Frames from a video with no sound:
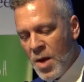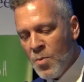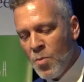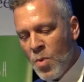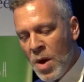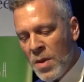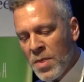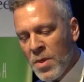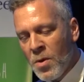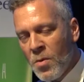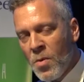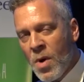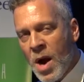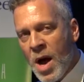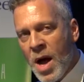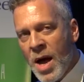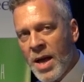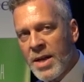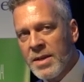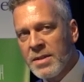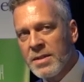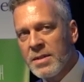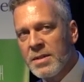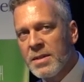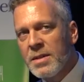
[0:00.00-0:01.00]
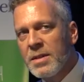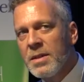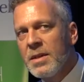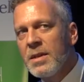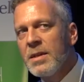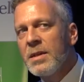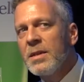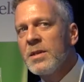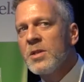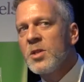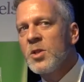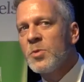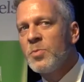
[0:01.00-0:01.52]
and won the right
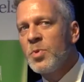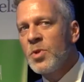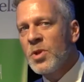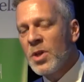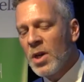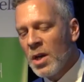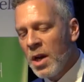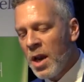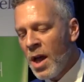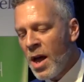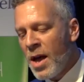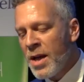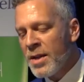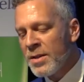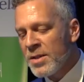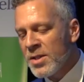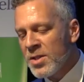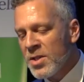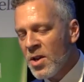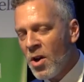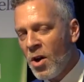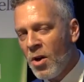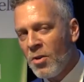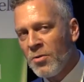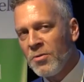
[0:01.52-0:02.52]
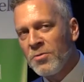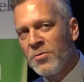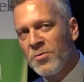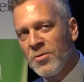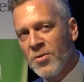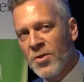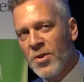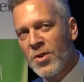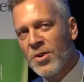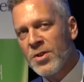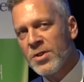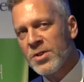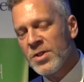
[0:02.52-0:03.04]
to put clients on
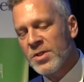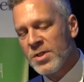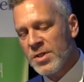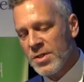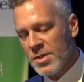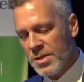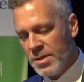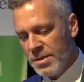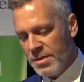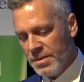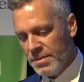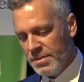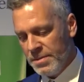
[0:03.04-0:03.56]
first